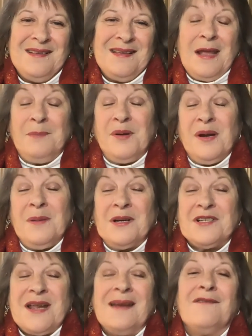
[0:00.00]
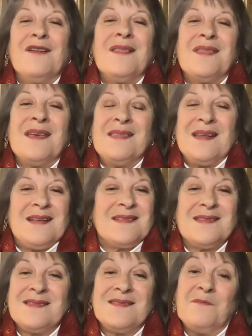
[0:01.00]
and pretty much everything that
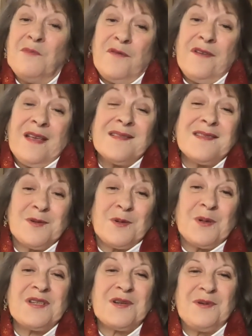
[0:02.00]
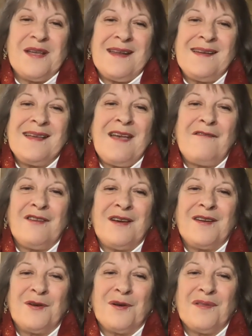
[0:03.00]
isn't moving us towards creating heaven
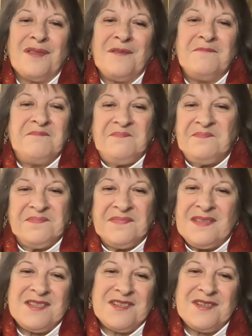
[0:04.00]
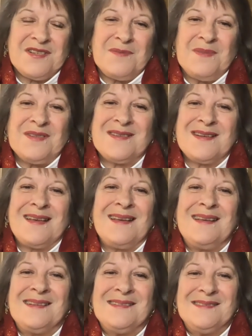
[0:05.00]
on earth it's just a mistake